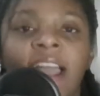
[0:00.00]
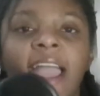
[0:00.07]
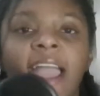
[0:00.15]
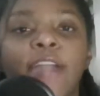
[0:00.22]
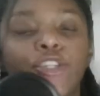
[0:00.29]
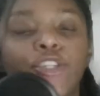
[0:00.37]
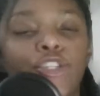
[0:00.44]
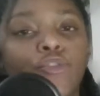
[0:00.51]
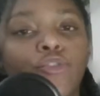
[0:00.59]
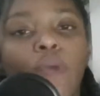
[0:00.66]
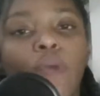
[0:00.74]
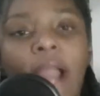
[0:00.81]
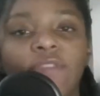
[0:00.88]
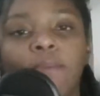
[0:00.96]
and you
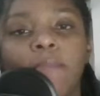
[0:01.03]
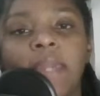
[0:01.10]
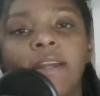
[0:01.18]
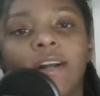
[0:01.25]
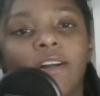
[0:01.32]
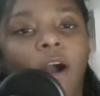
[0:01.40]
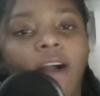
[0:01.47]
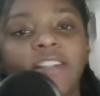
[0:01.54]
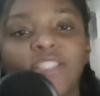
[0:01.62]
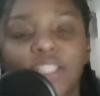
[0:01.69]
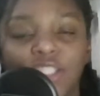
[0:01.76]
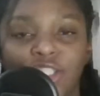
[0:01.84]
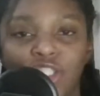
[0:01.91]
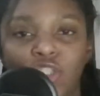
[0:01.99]
have to make a
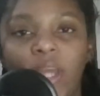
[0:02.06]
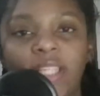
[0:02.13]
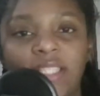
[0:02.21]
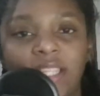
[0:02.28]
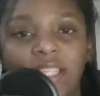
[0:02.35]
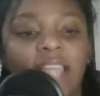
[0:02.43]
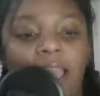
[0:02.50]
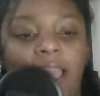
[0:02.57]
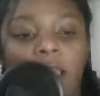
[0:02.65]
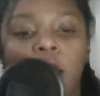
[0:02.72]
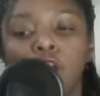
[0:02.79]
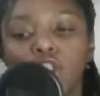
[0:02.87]
conscious choice to say,